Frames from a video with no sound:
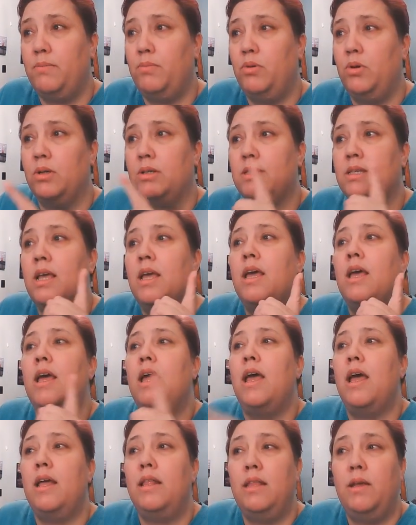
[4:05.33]
books
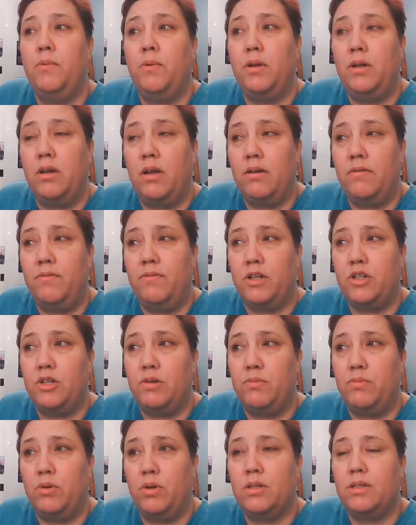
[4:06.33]
and they want
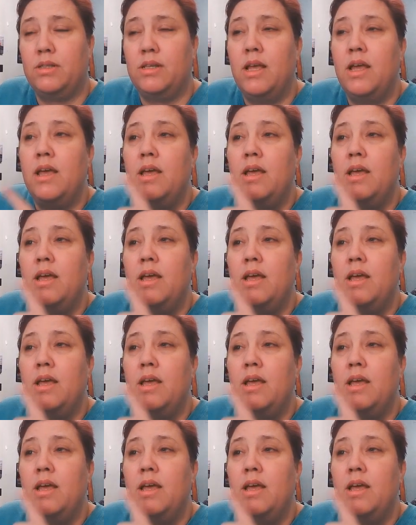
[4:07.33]
nonfiction books.